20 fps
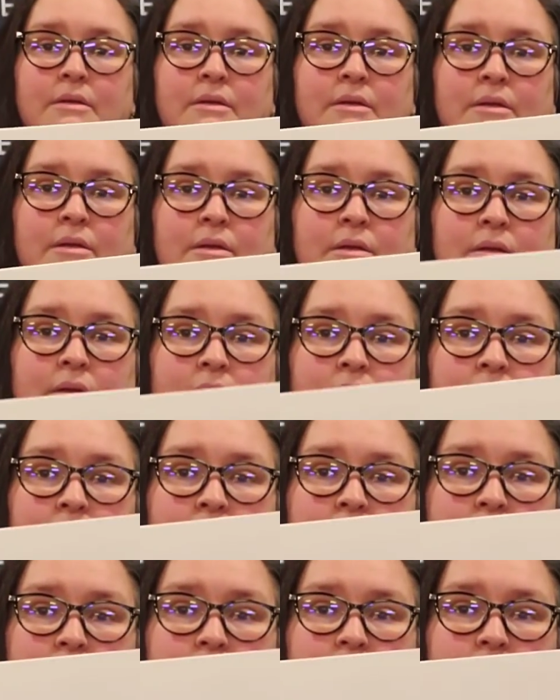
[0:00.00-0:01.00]

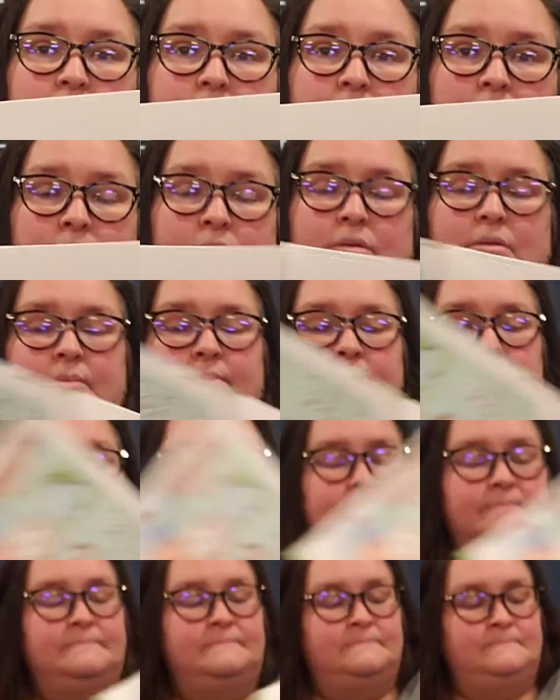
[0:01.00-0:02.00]

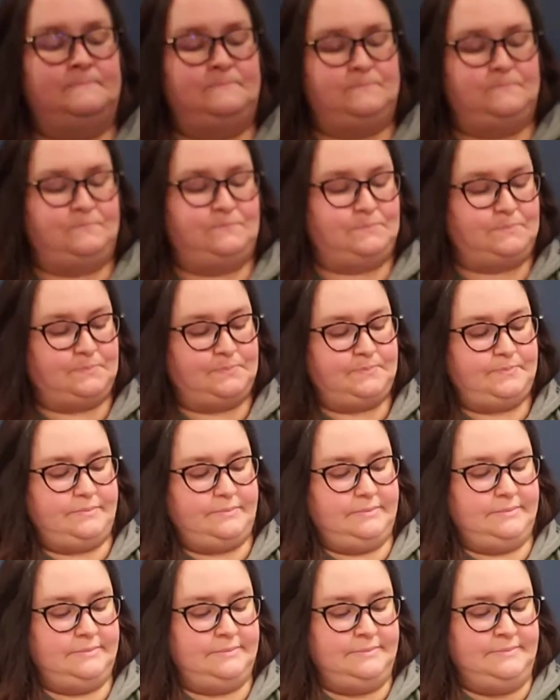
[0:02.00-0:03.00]

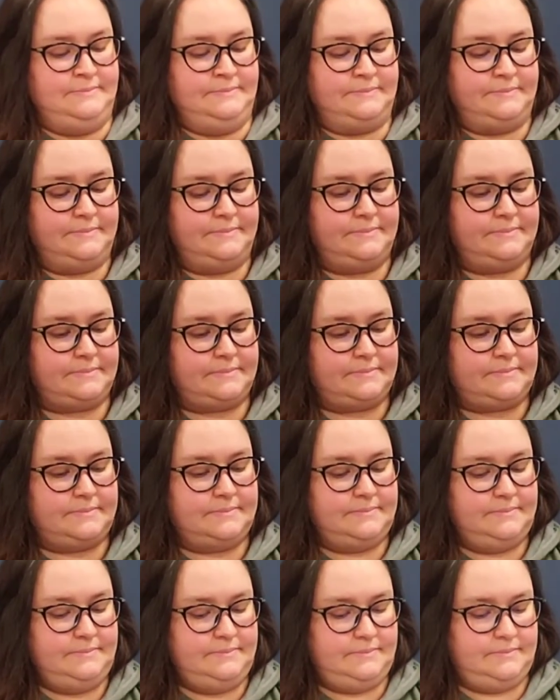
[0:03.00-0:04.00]

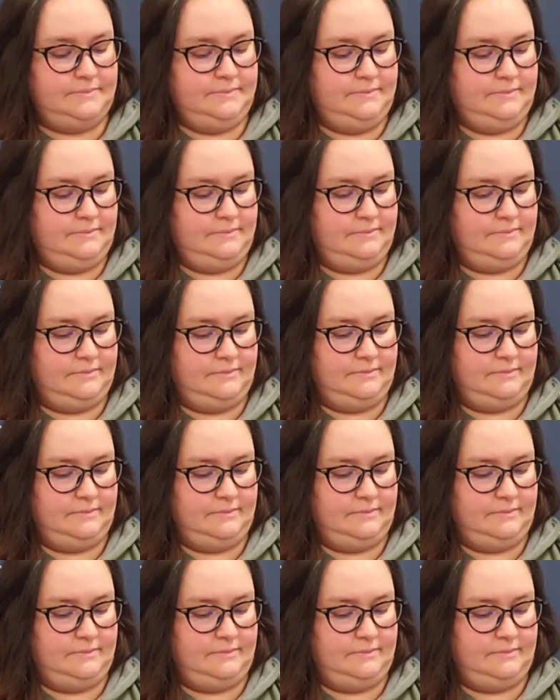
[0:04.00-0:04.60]
(no one is talking)